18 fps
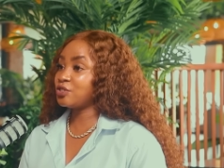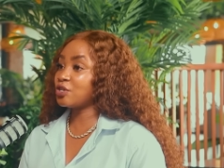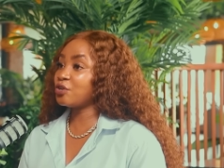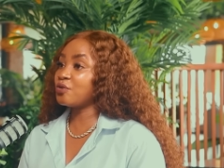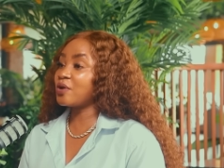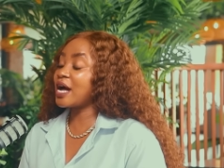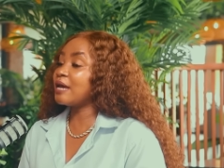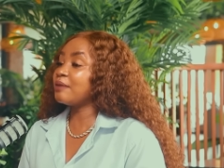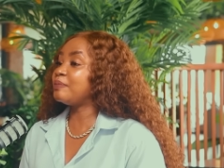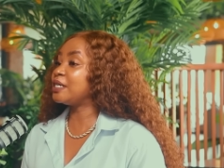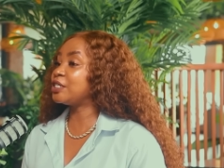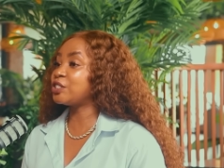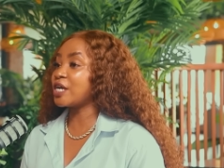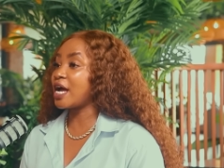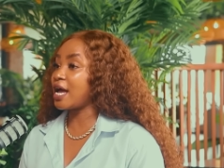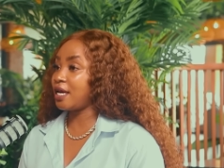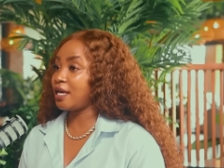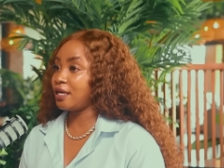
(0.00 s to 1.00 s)
So you can't be
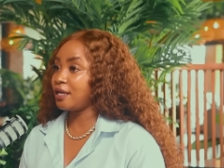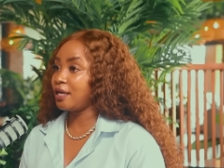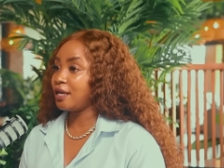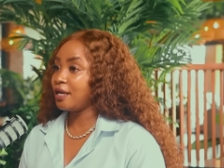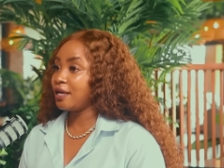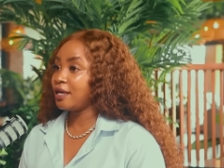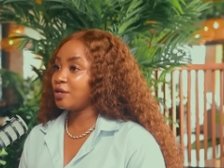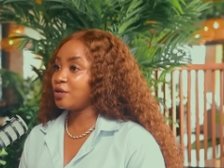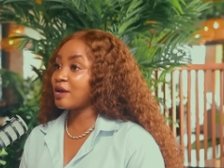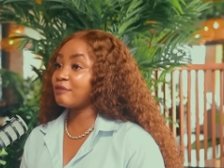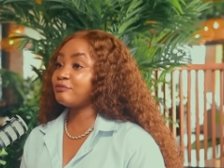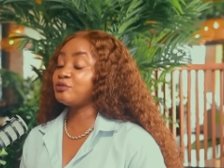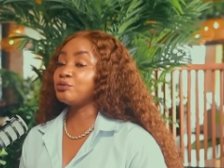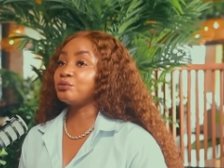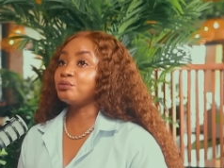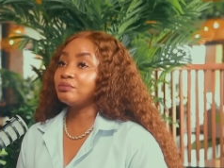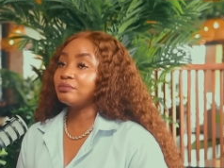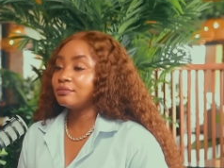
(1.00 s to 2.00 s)
shy. You have
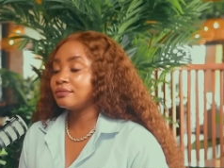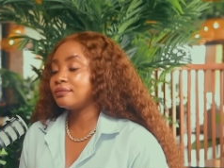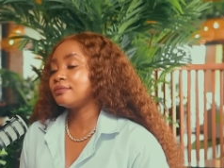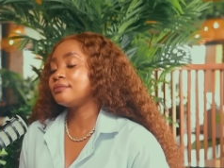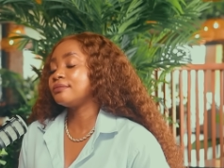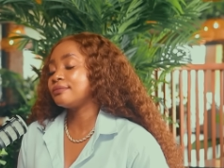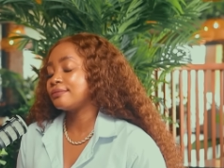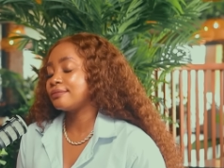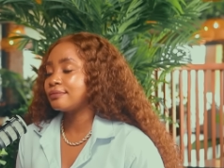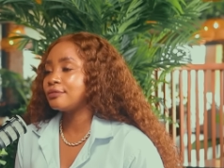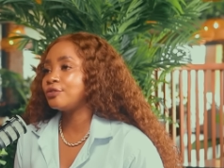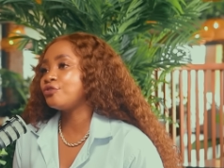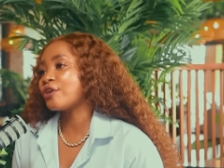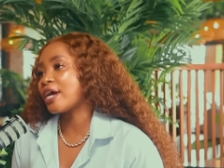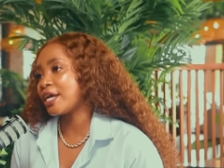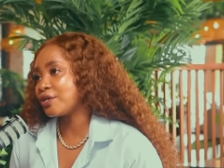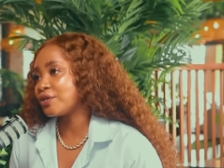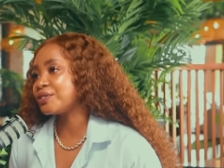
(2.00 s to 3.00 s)
to
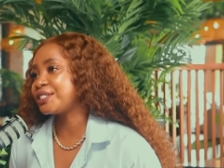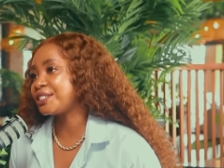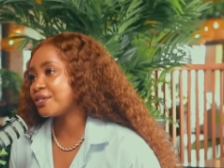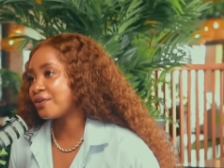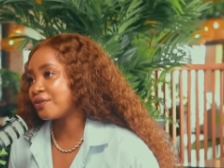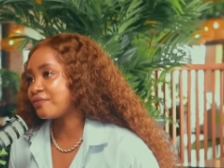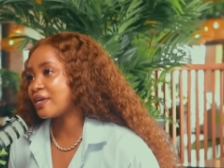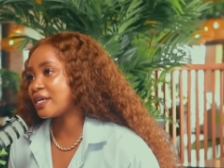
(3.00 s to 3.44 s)
dry yourself,